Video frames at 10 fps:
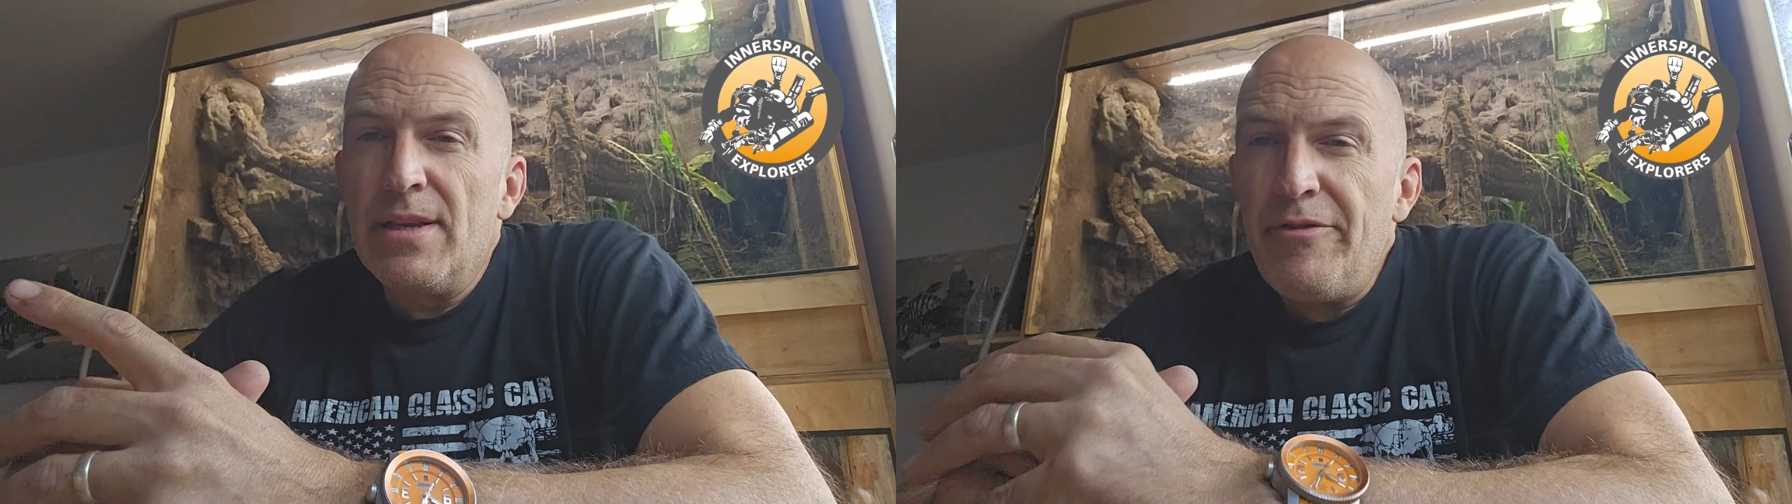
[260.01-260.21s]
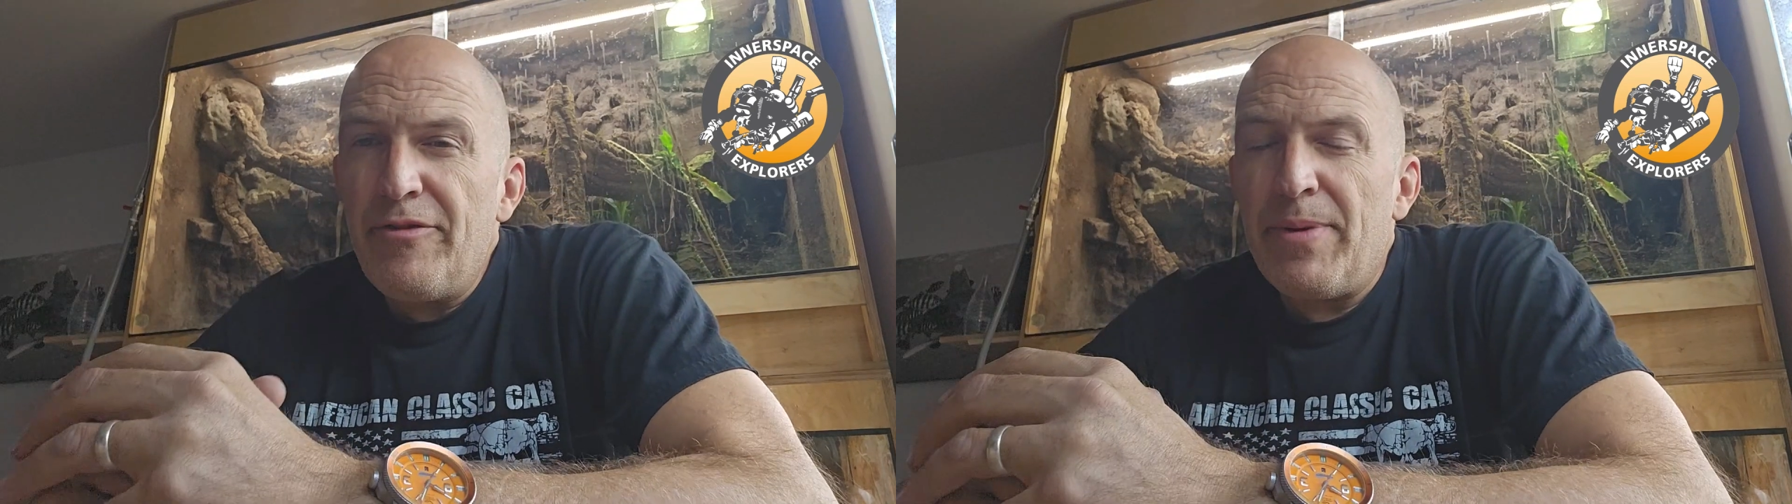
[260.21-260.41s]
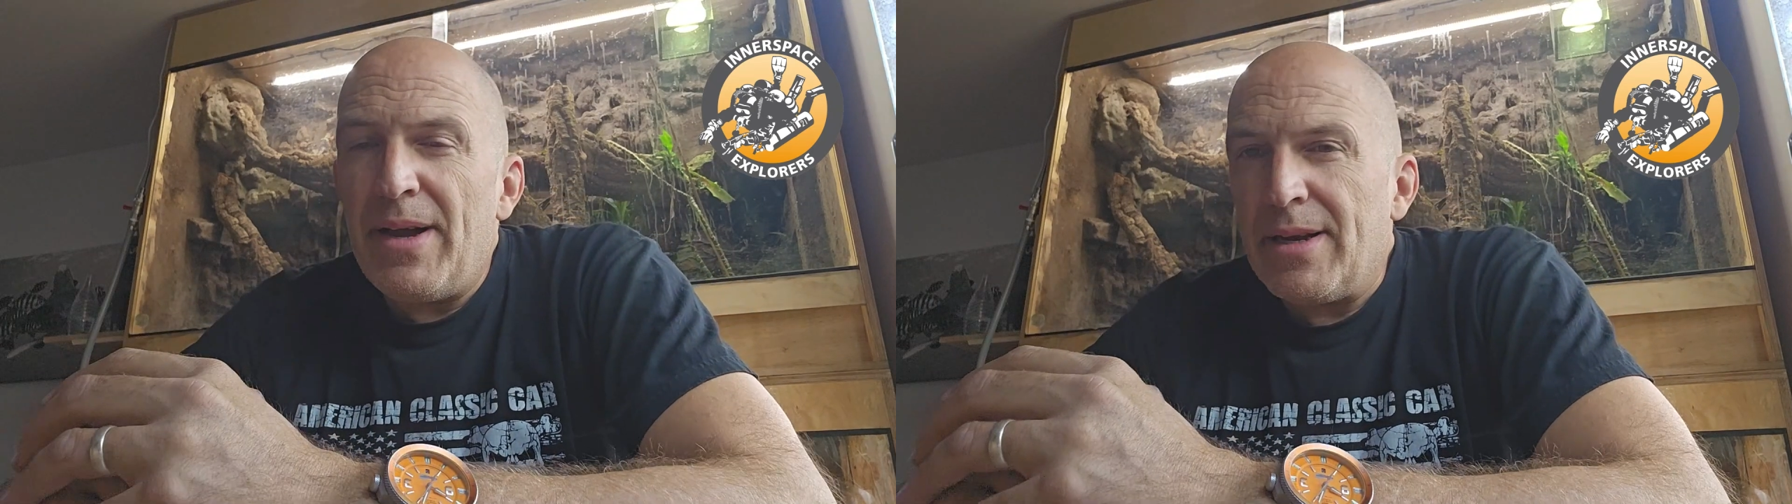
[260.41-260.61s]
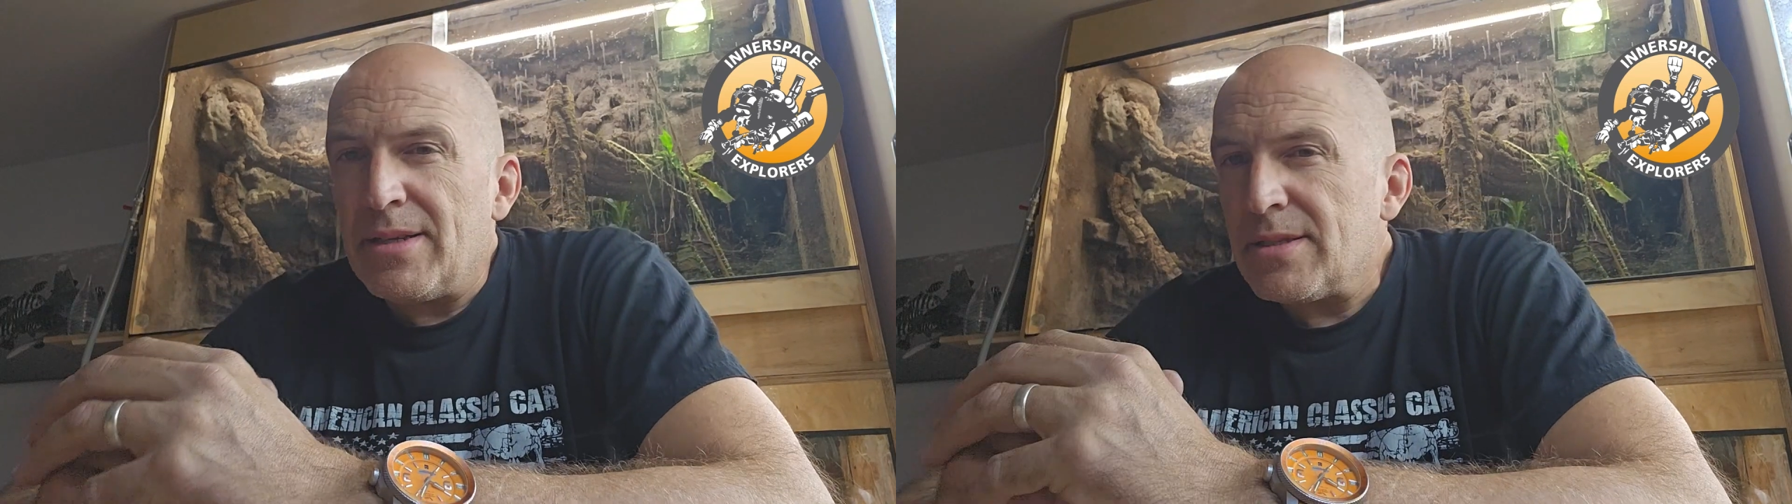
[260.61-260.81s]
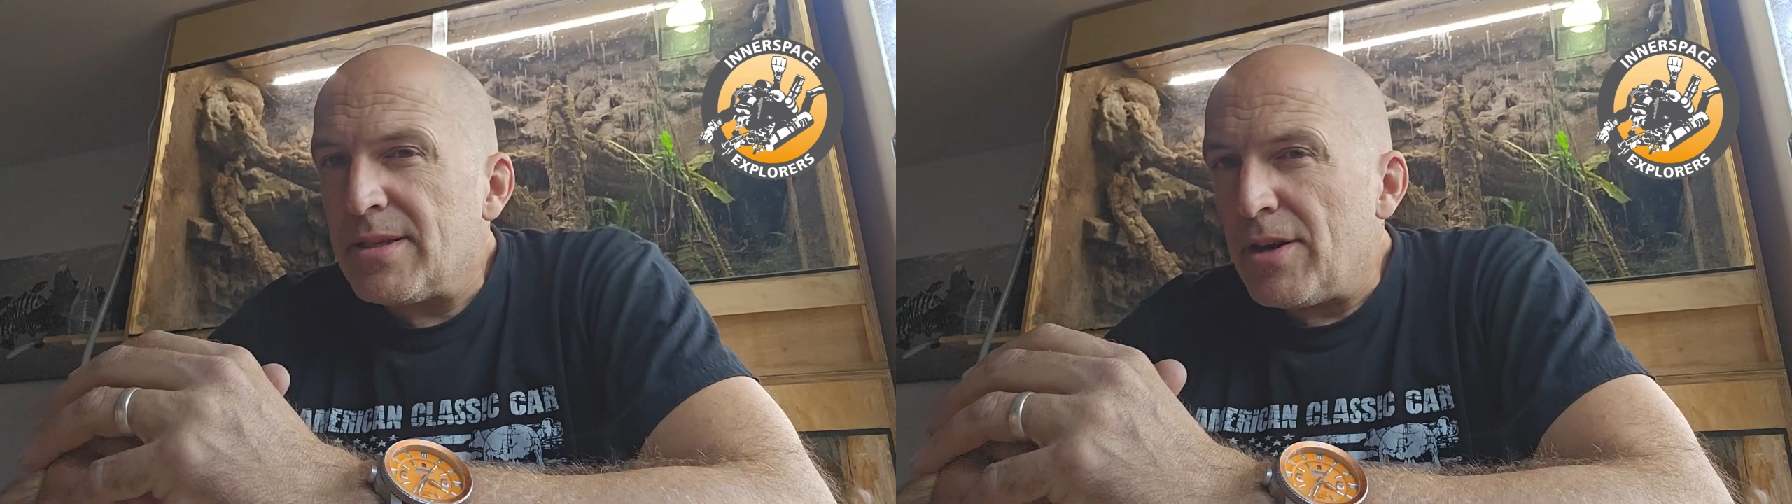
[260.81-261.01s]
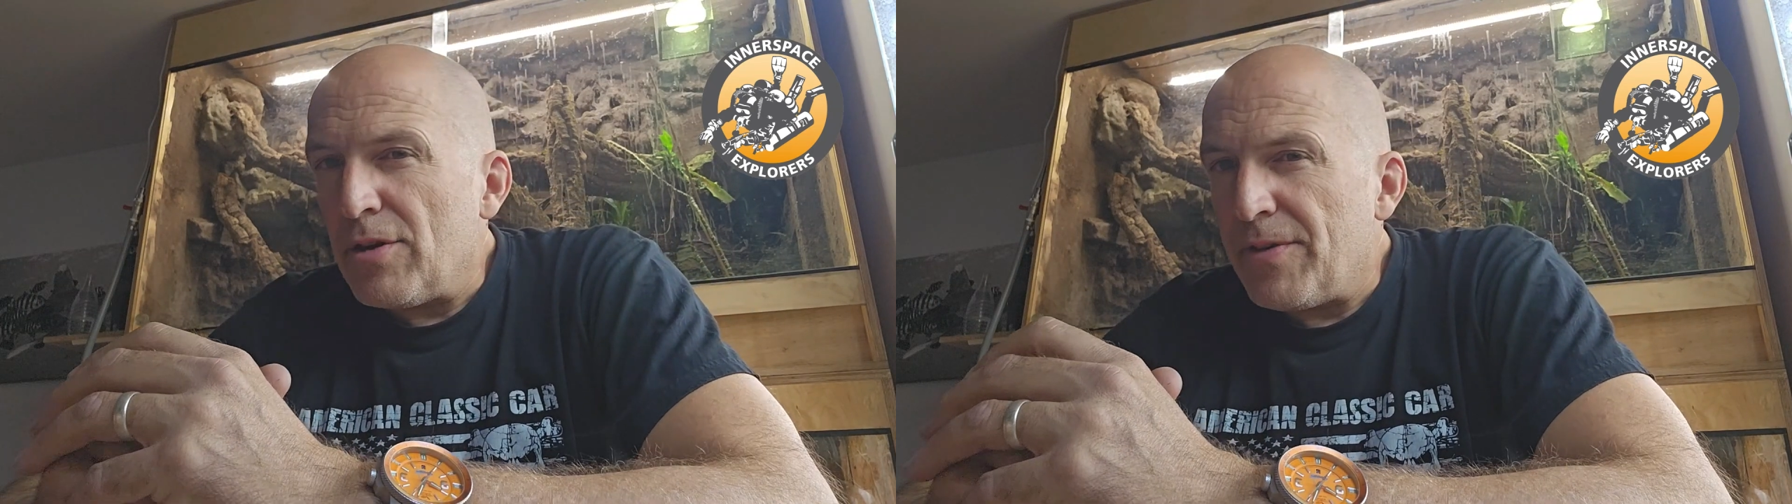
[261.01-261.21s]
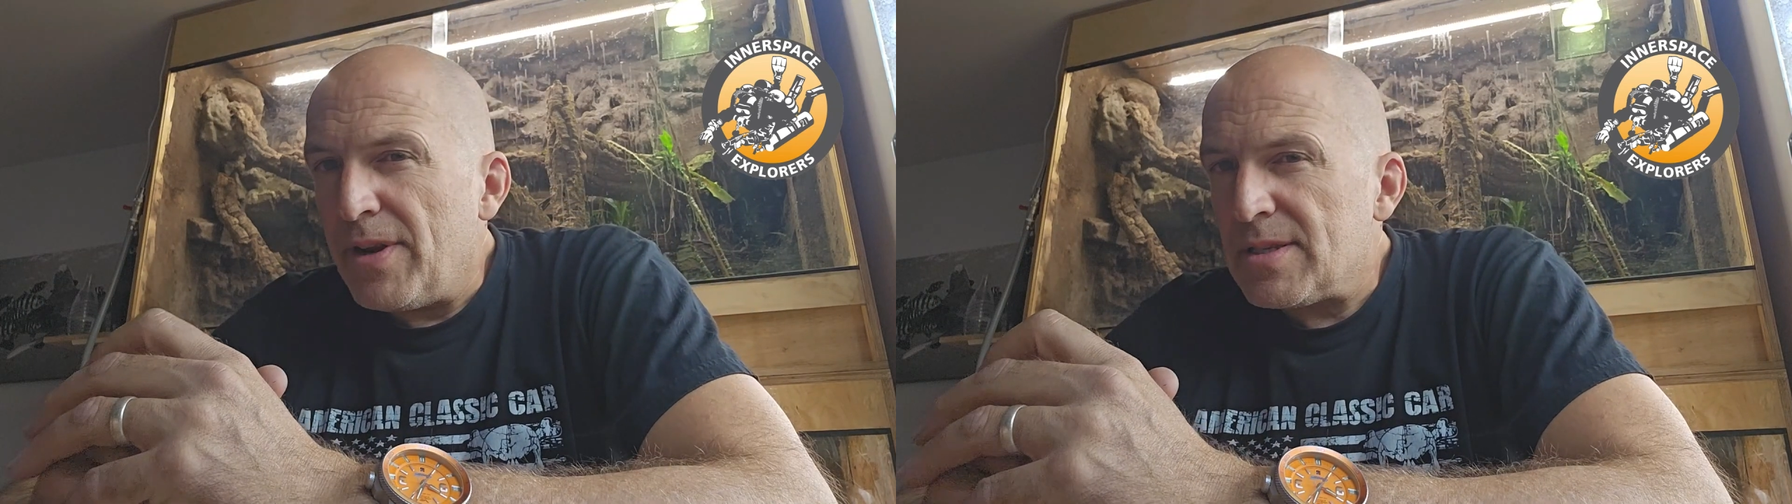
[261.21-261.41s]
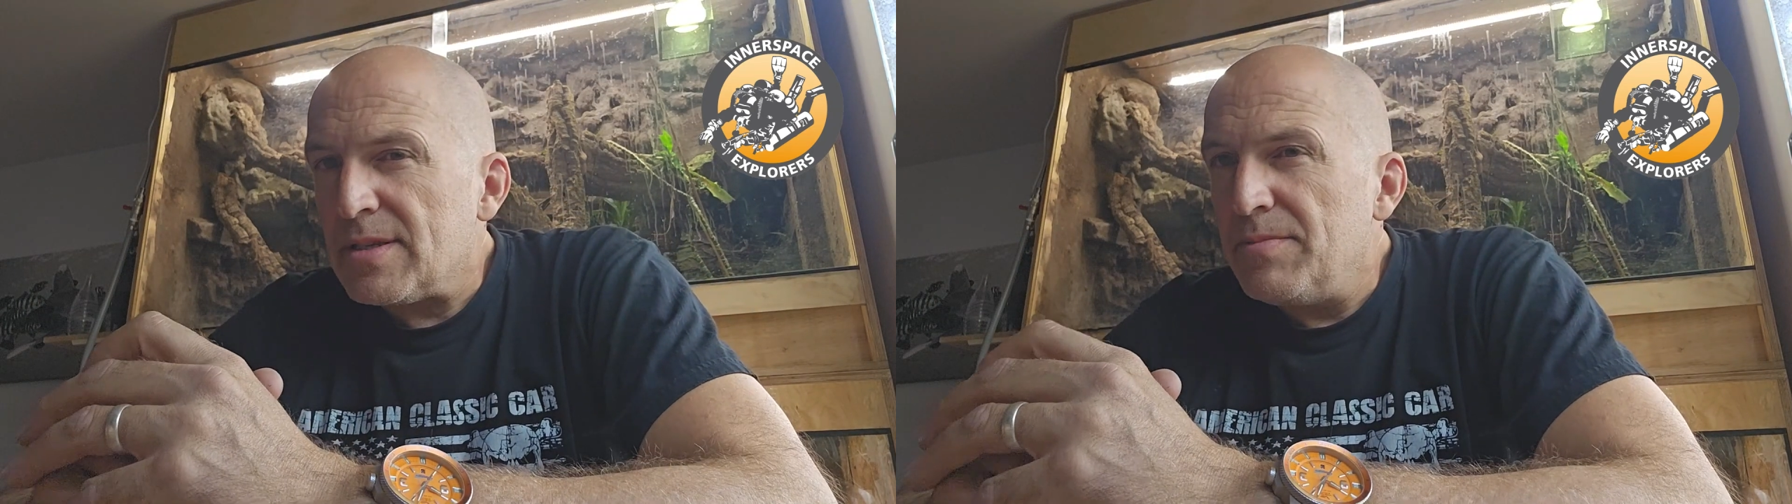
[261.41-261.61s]
lift bag instead of an
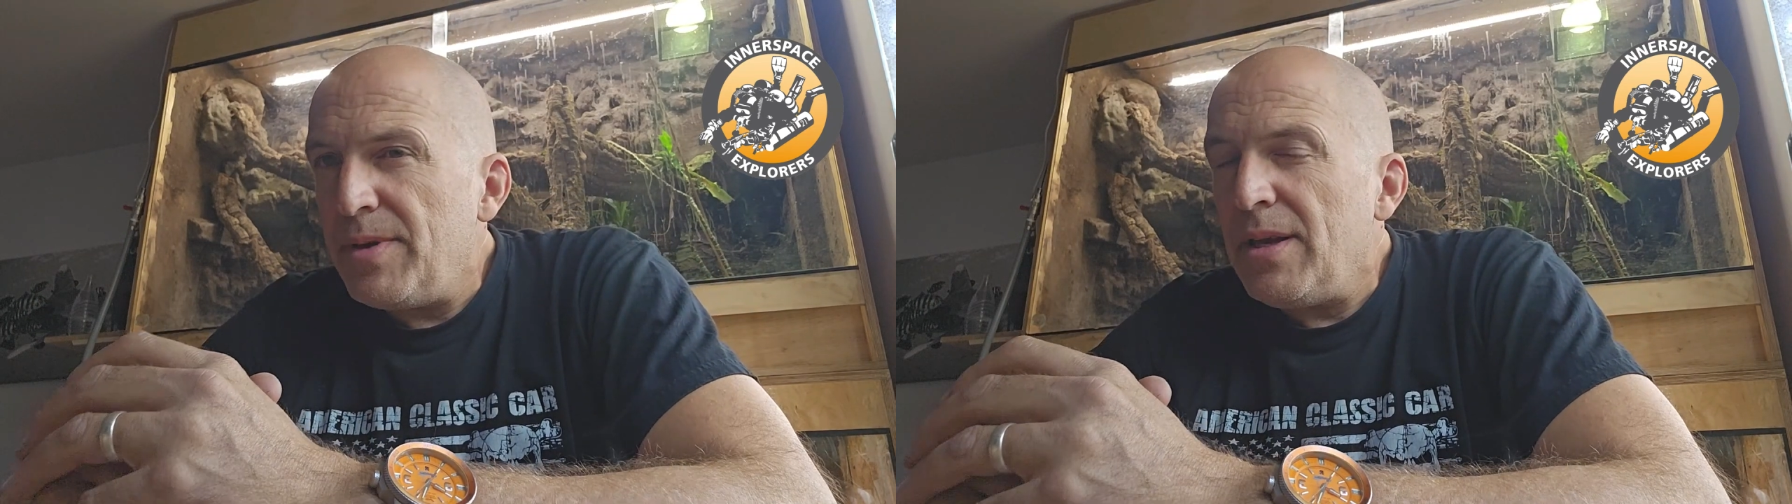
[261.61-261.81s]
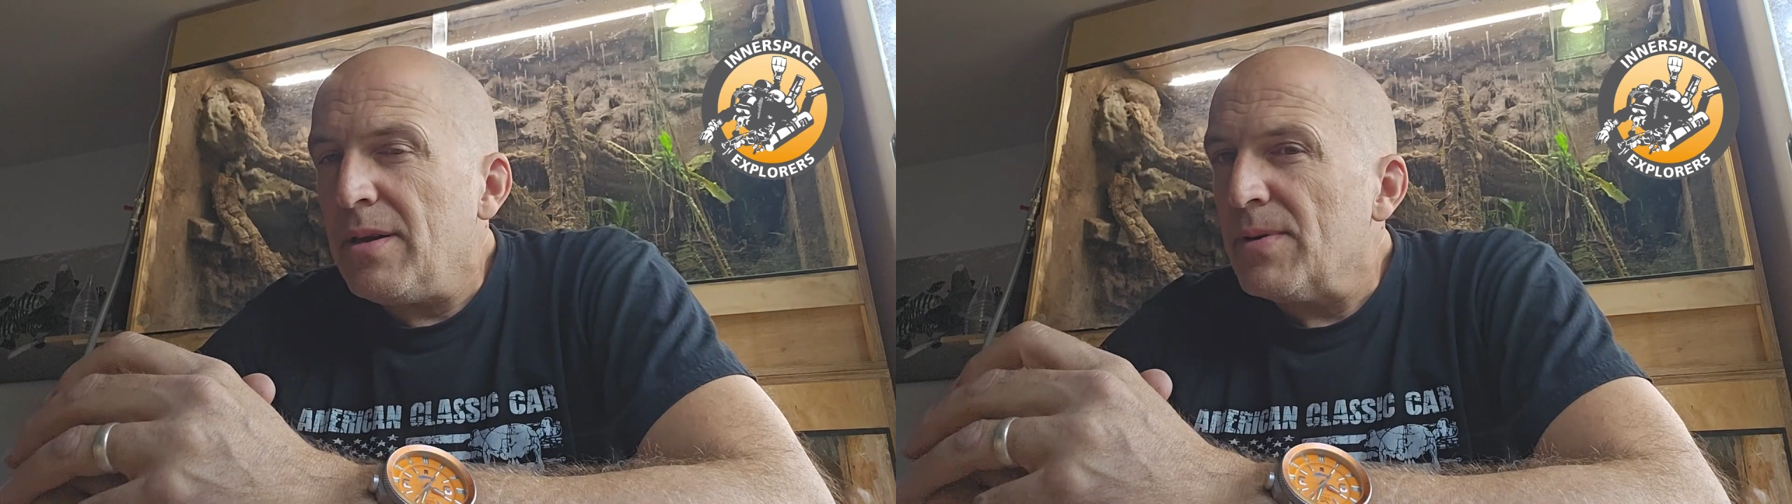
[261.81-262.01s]
SMB?